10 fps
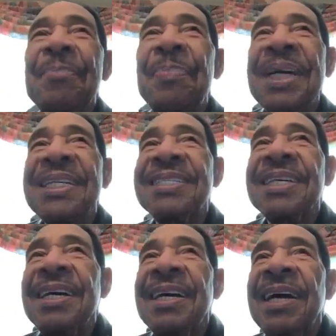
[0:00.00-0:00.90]
But
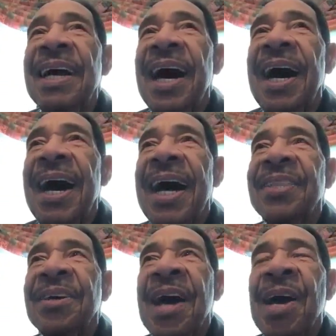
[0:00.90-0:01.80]
I
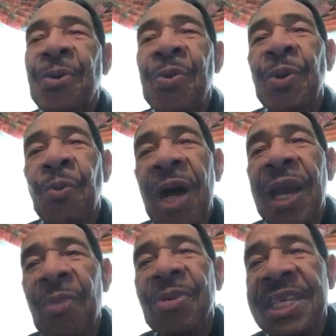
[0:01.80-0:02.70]
thought I'd quit while
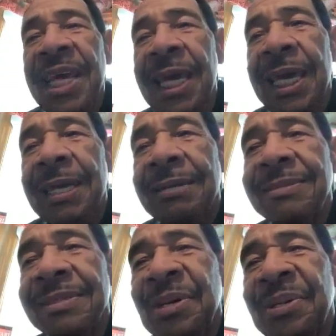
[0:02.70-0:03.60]
I was ahead,
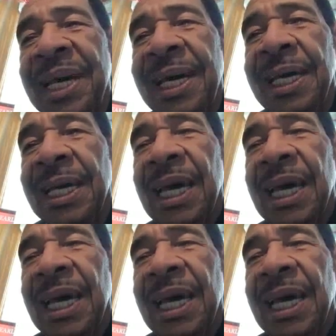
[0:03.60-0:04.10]
okay?